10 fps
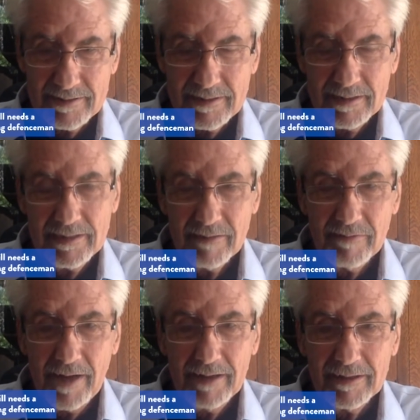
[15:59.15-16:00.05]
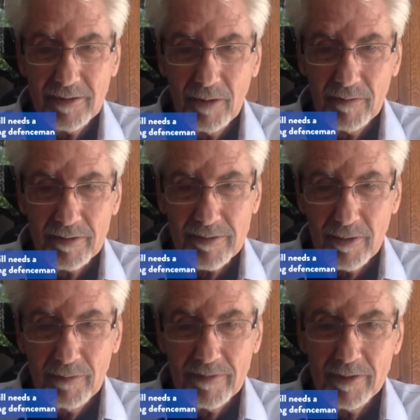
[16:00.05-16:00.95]
the violent
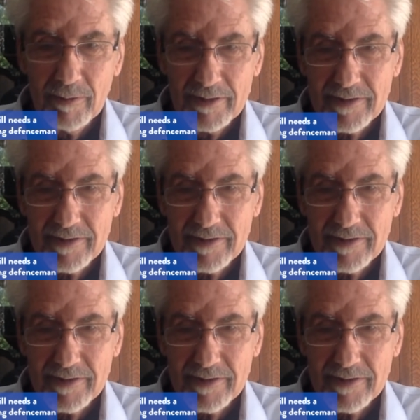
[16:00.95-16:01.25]
overthrow of the U.S.